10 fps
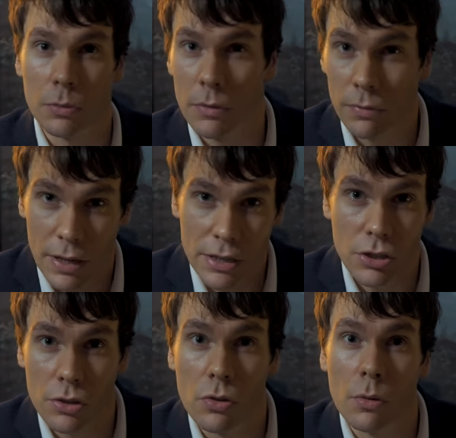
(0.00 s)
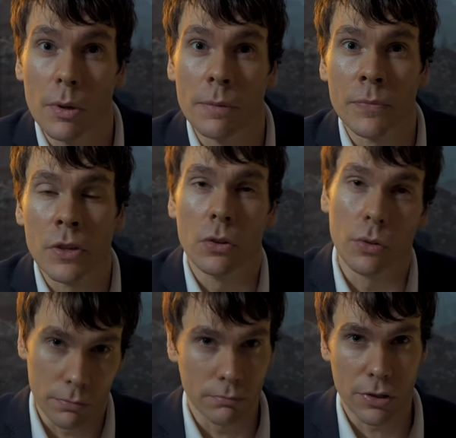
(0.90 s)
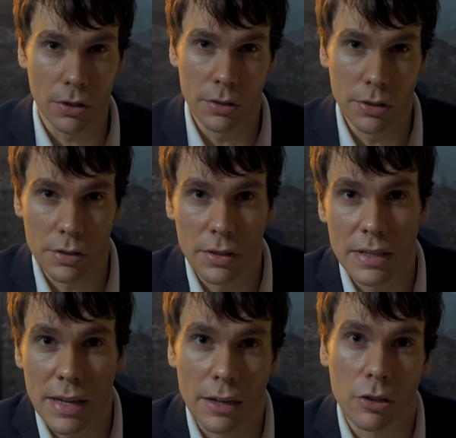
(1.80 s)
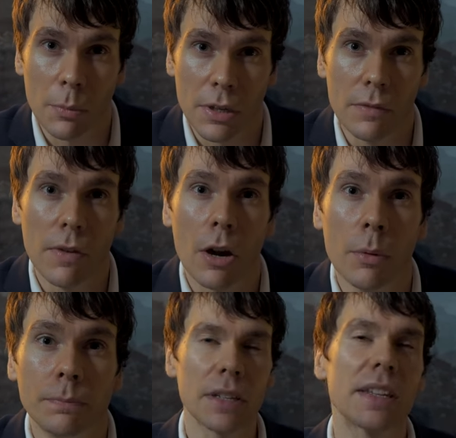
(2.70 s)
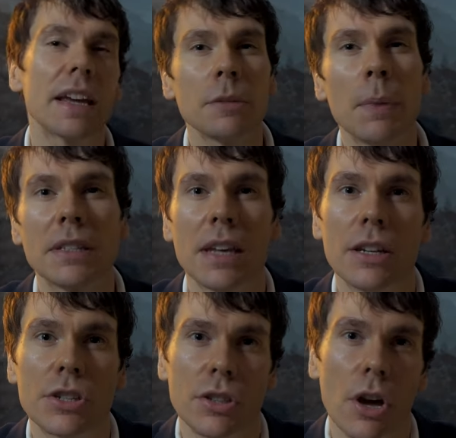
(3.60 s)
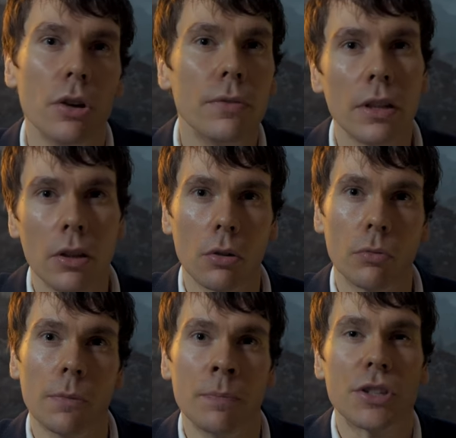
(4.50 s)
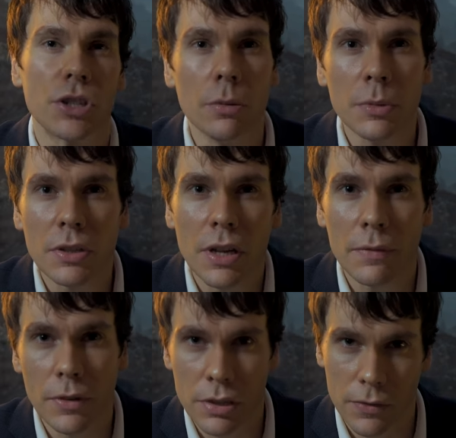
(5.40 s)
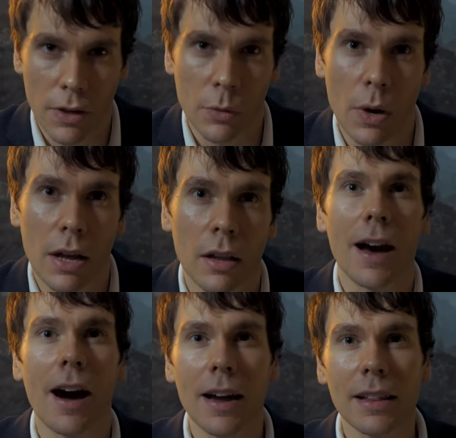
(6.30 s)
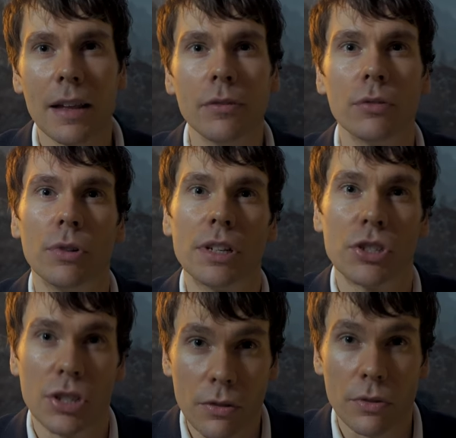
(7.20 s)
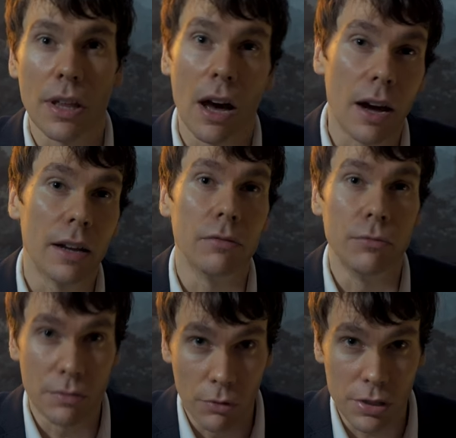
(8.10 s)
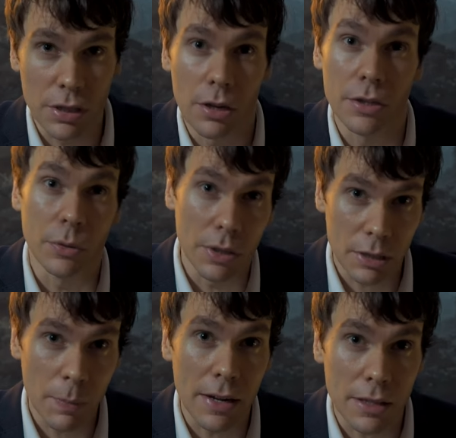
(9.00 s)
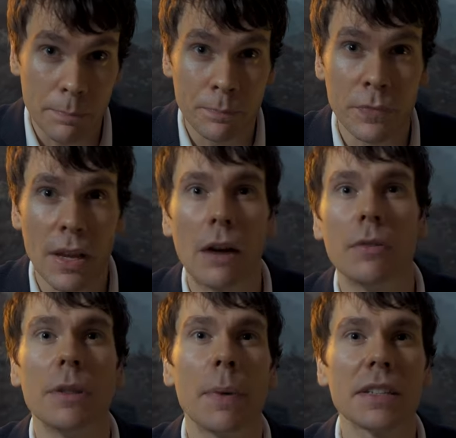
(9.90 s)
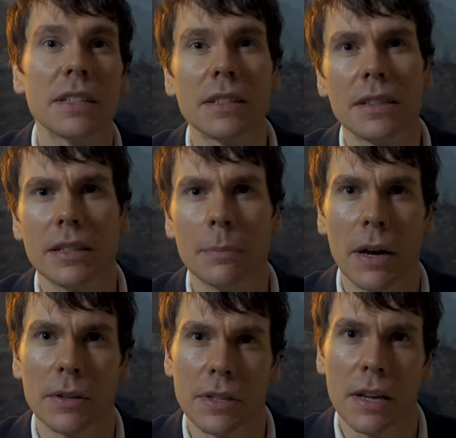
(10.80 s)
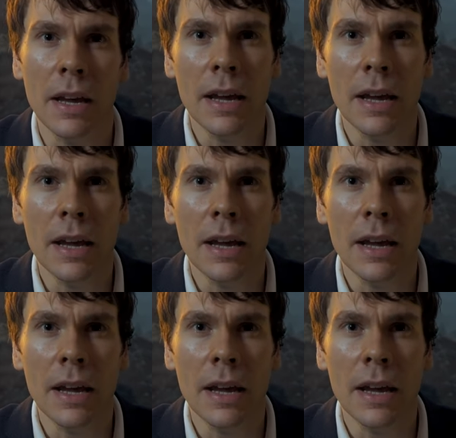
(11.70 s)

from inflation normally, or it certainly does in this economic environment. There's an expectation that over the long run, assuming you diversify well, the higher level of risk, generally the higher return you would expect. However, the best thing to think about it